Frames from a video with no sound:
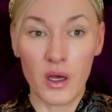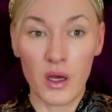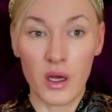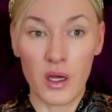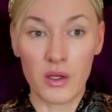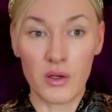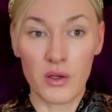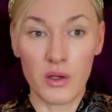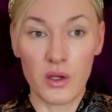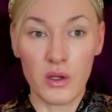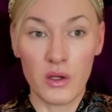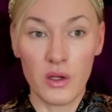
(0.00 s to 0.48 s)

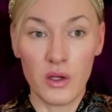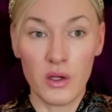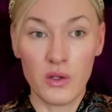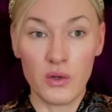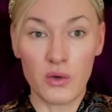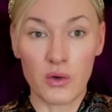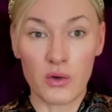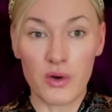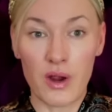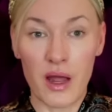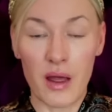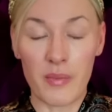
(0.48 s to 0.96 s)
and
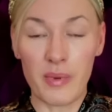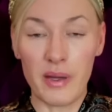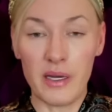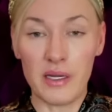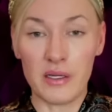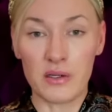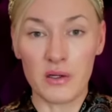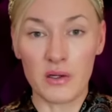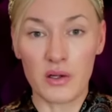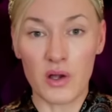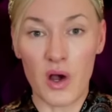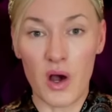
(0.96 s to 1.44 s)
your crappy
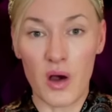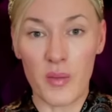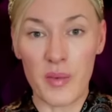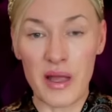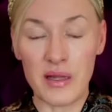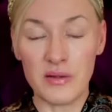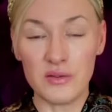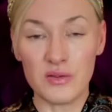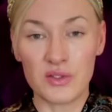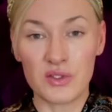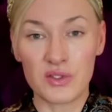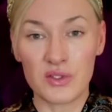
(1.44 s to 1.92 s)
little
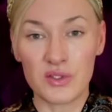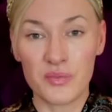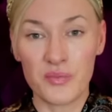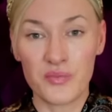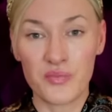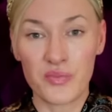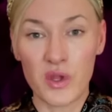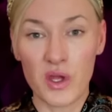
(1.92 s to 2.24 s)
comments?